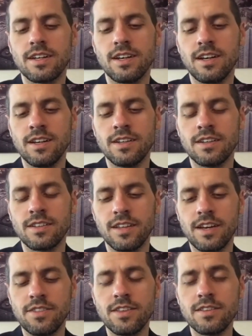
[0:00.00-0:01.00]
uh,
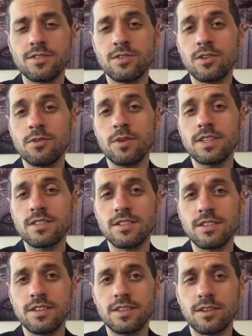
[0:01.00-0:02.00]
I think there's two ways
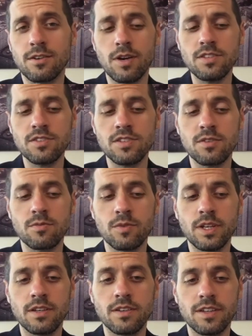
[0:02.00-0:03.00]
to look at the question.
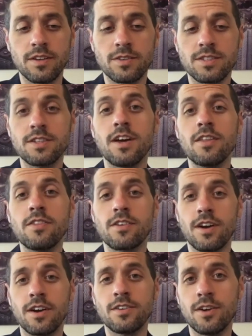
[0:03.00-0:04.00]
We, you know, it's
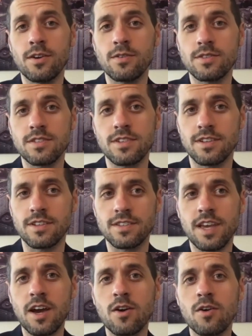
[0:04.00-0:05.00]
another unknown still
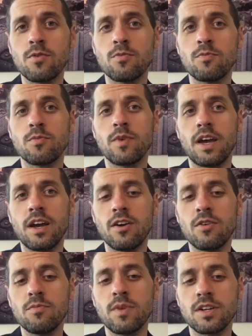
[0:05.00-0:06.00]
is how
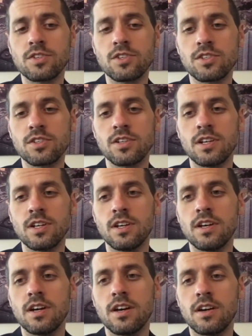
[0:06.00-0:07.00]
how much
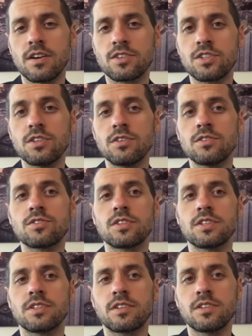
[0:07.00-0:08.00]
are
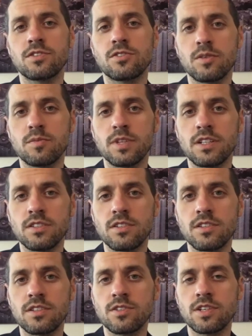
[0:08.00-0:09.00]
children contributing
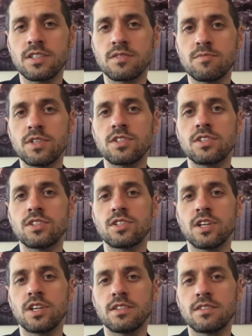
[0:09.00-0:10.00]
to the transmission
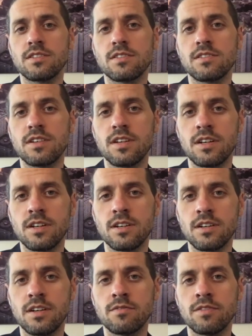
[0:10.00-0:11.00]
chains
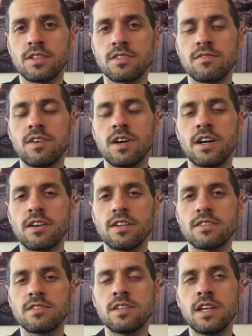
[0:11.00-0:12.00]
uh, of this
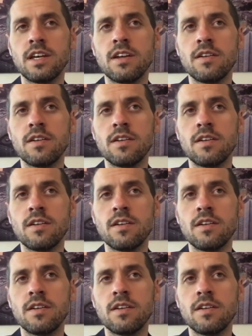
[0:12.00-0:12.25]
virus,